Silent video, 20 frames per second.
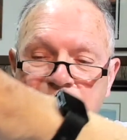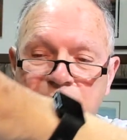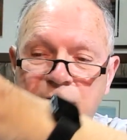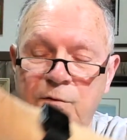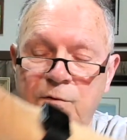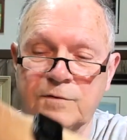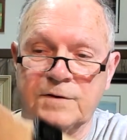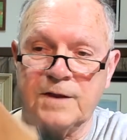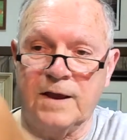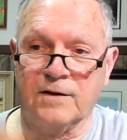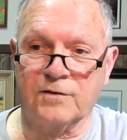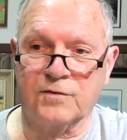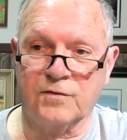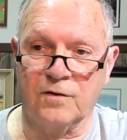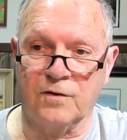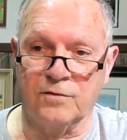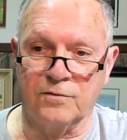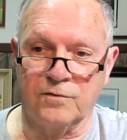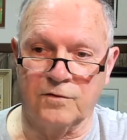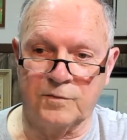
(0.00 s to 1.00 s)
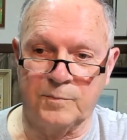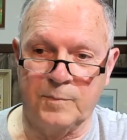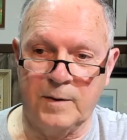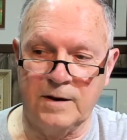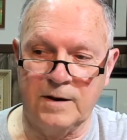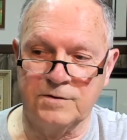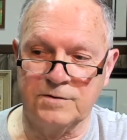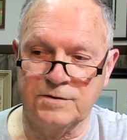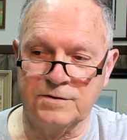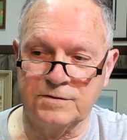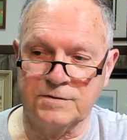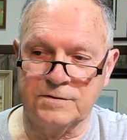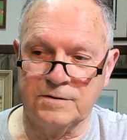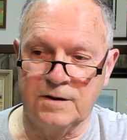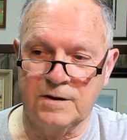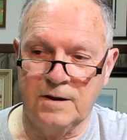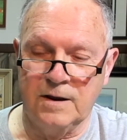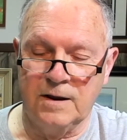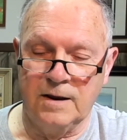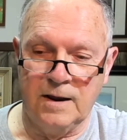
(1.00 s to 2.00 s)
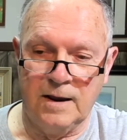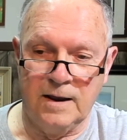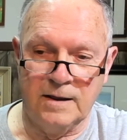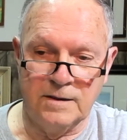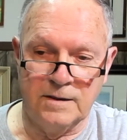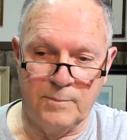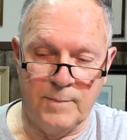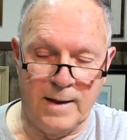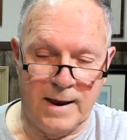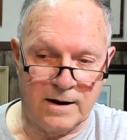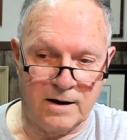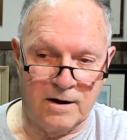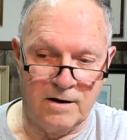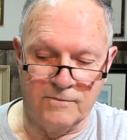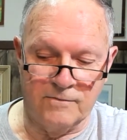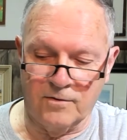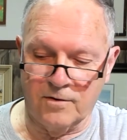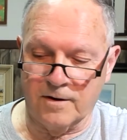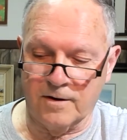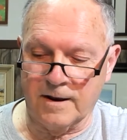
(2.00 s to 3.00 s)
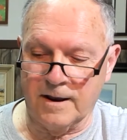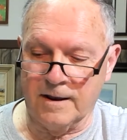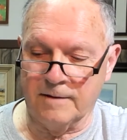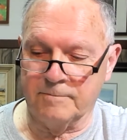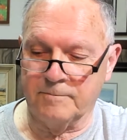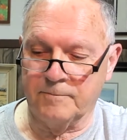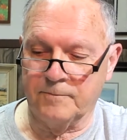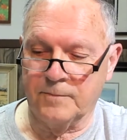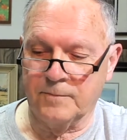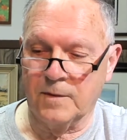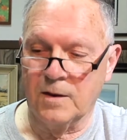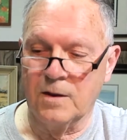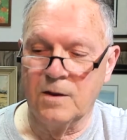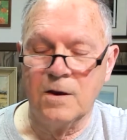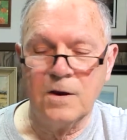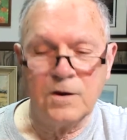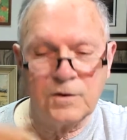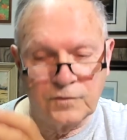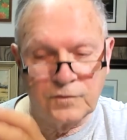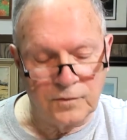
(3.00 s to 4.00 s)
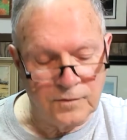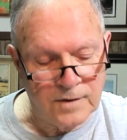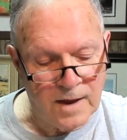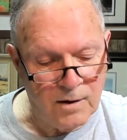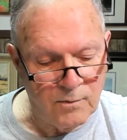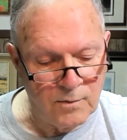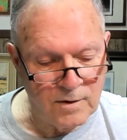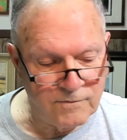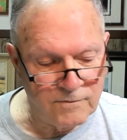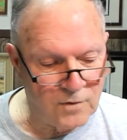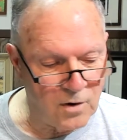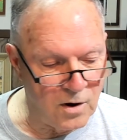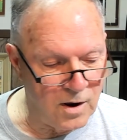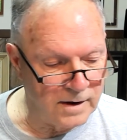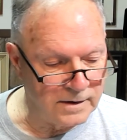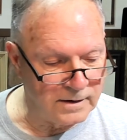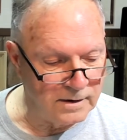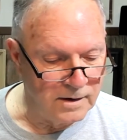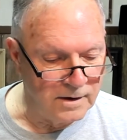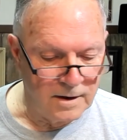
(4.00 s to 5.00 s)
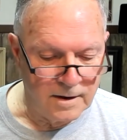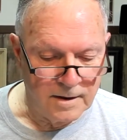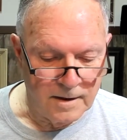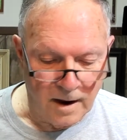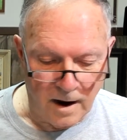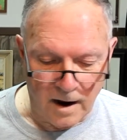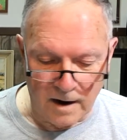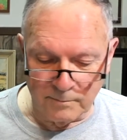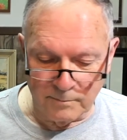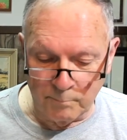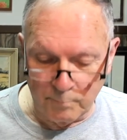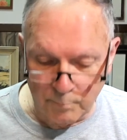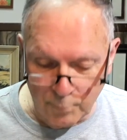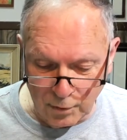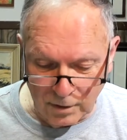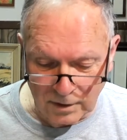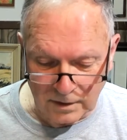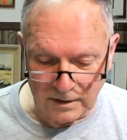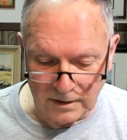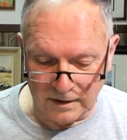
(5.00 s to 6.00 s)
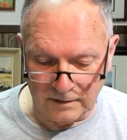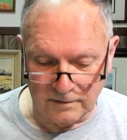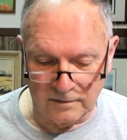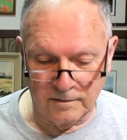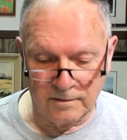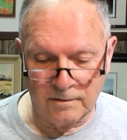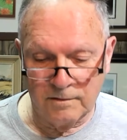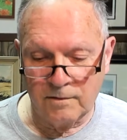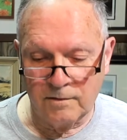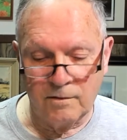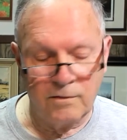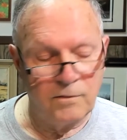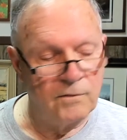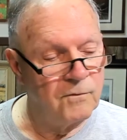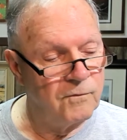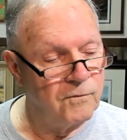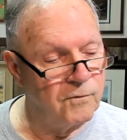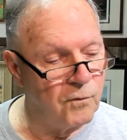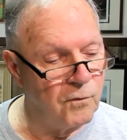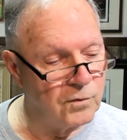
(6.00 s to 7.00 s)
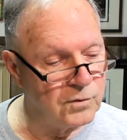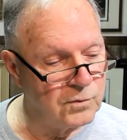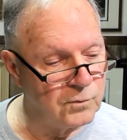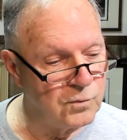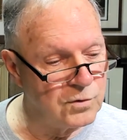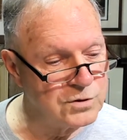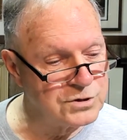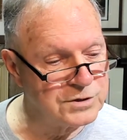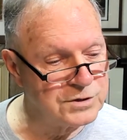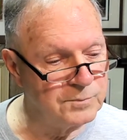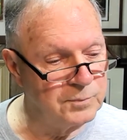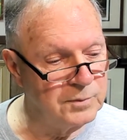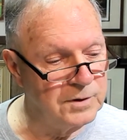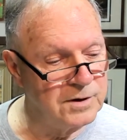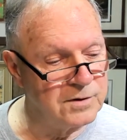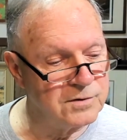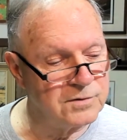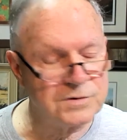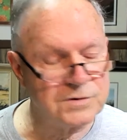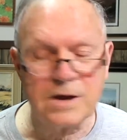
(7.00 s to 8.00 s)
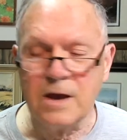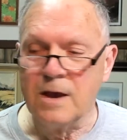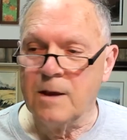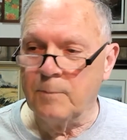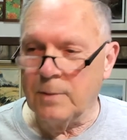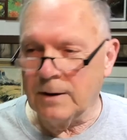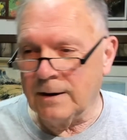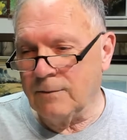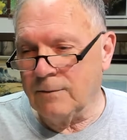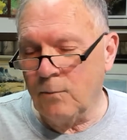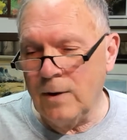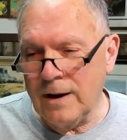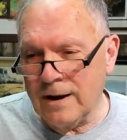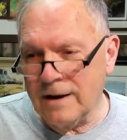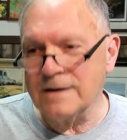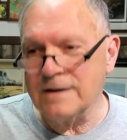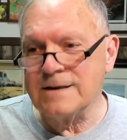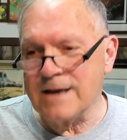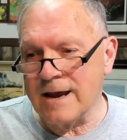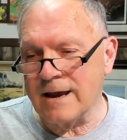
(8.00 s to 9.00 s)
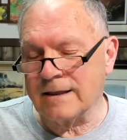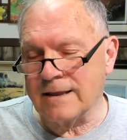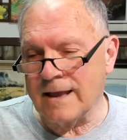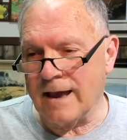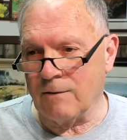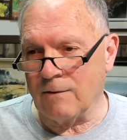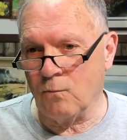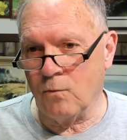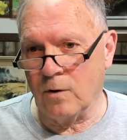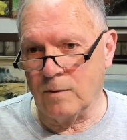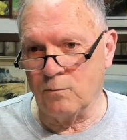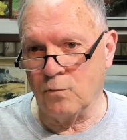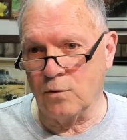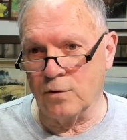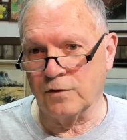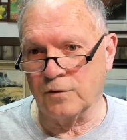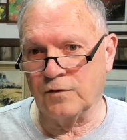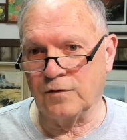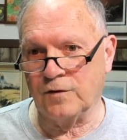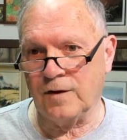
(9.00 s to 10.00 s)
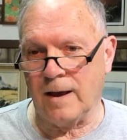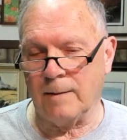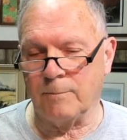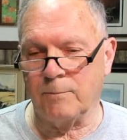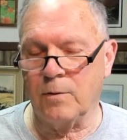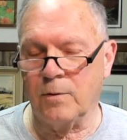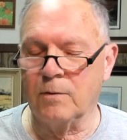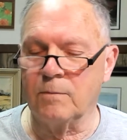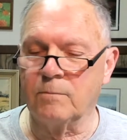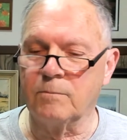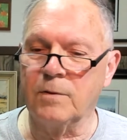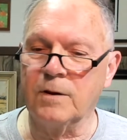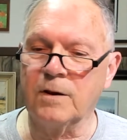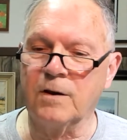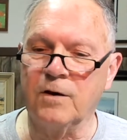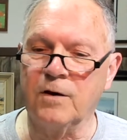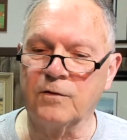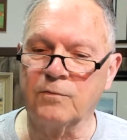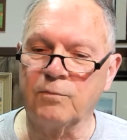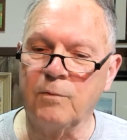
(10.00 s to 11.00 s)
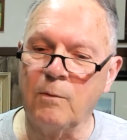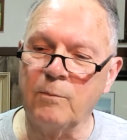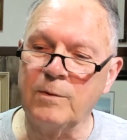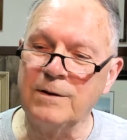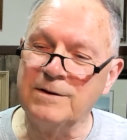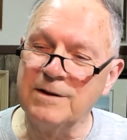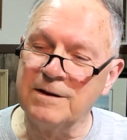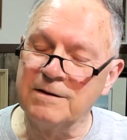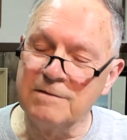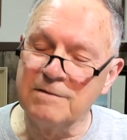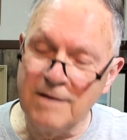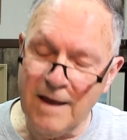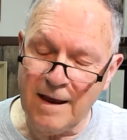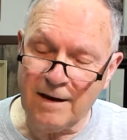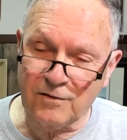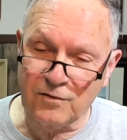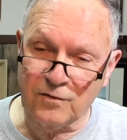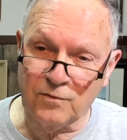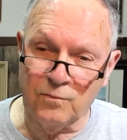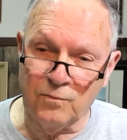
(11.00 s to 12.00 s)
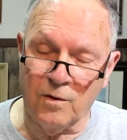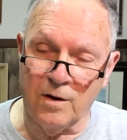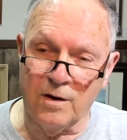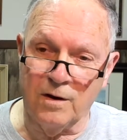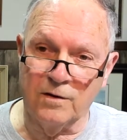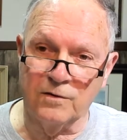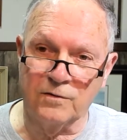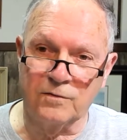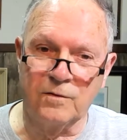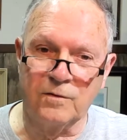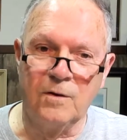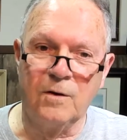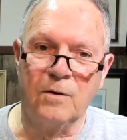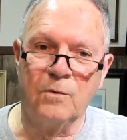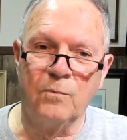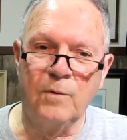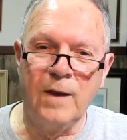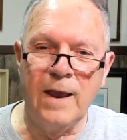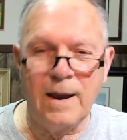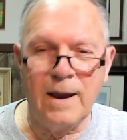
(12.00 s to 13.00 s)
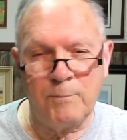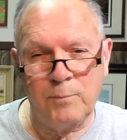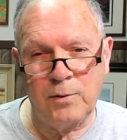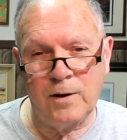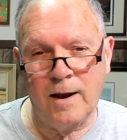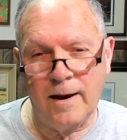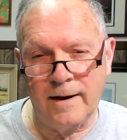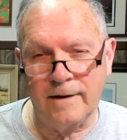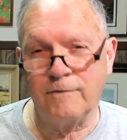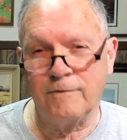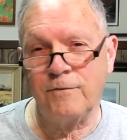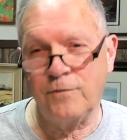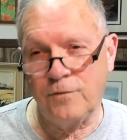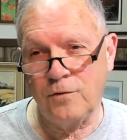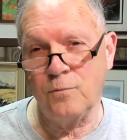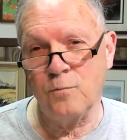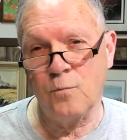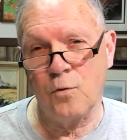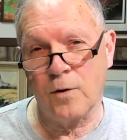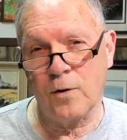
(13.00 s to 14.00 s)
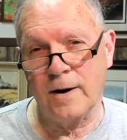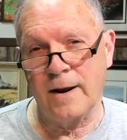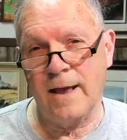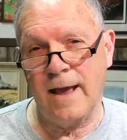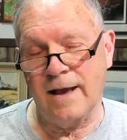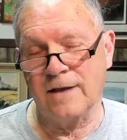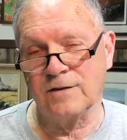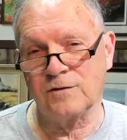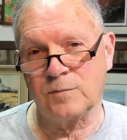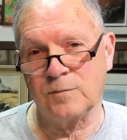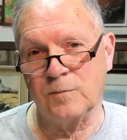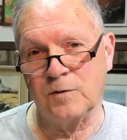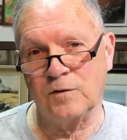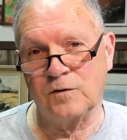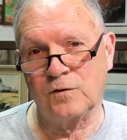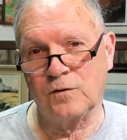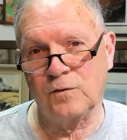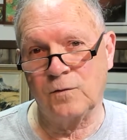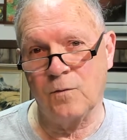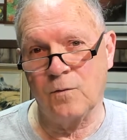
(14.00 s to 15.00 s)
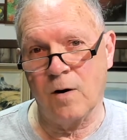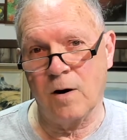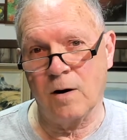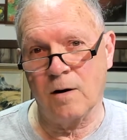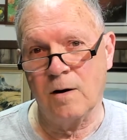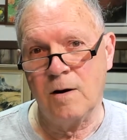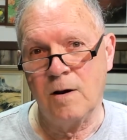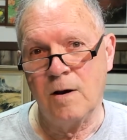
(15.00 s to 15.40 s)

no text on those pages, and the back cover again. So now we've got a booklet for the worship leaders, but we can take that one more step because what we did next was we applied a few more enhancements to our,